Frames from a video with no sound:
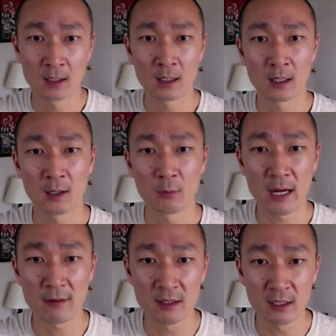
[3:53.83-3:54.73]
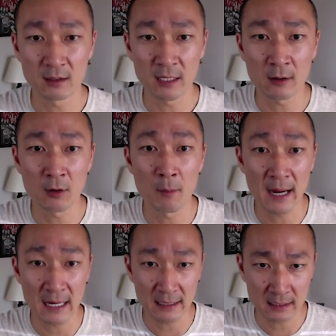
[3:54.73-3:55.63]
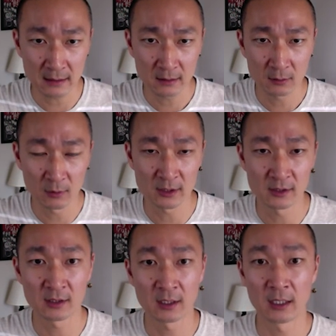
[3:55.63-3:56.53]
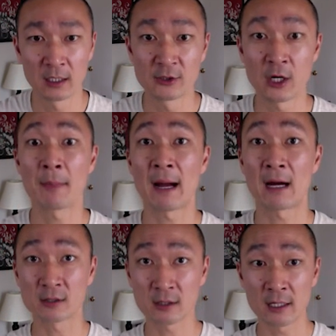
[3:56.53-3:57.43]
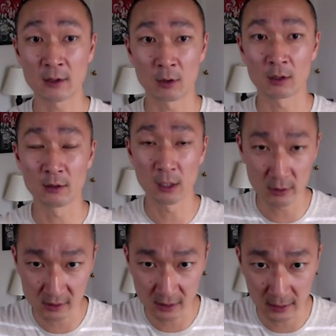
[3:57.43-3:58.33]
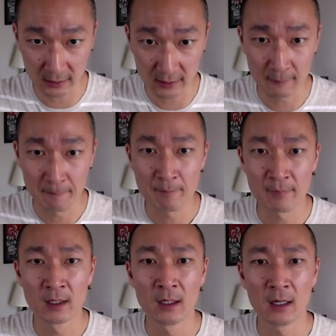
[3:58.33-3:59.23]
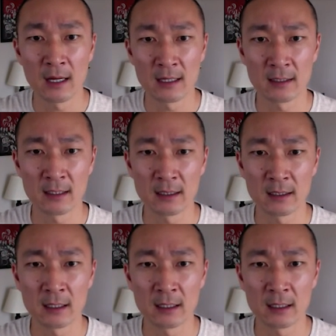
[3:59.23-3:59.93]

We have the tengkong bailian, which is a jump outside or a lotus kick. And then